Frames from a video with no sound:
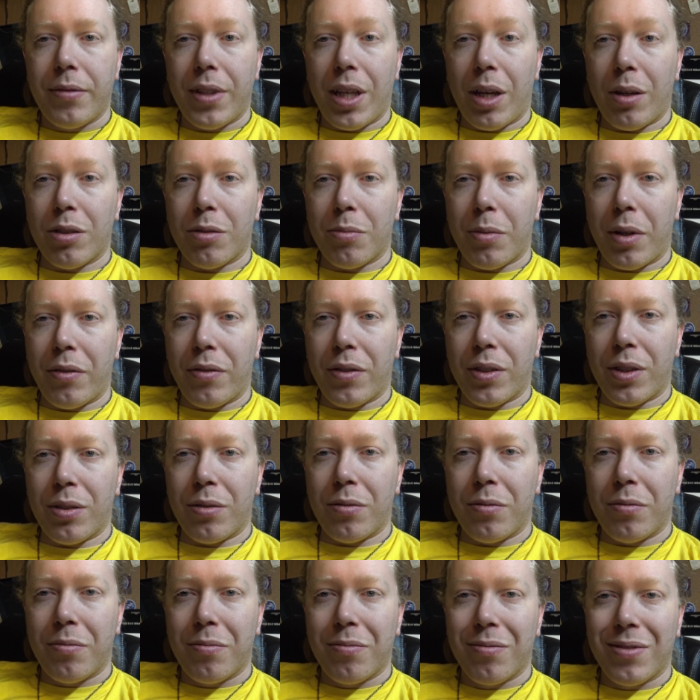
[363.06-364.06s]
That was my
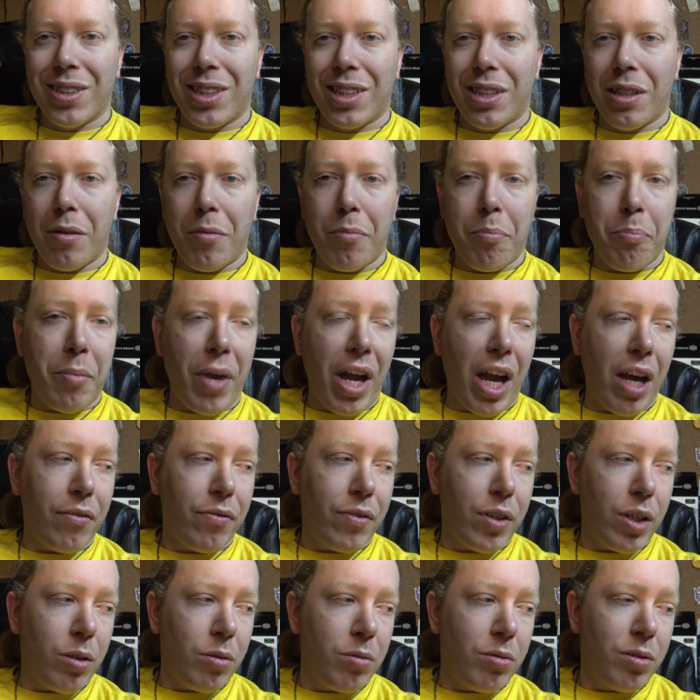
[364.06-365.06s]
phone.
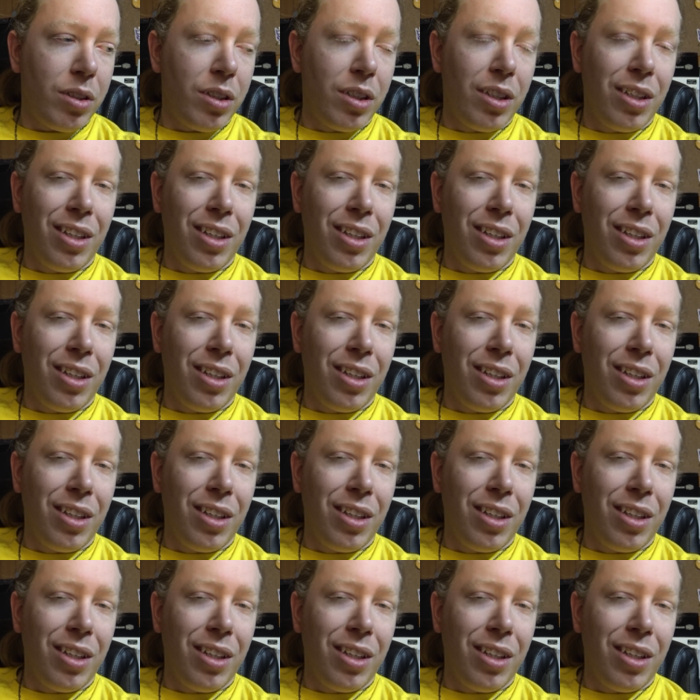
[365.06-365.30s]
Bad phone.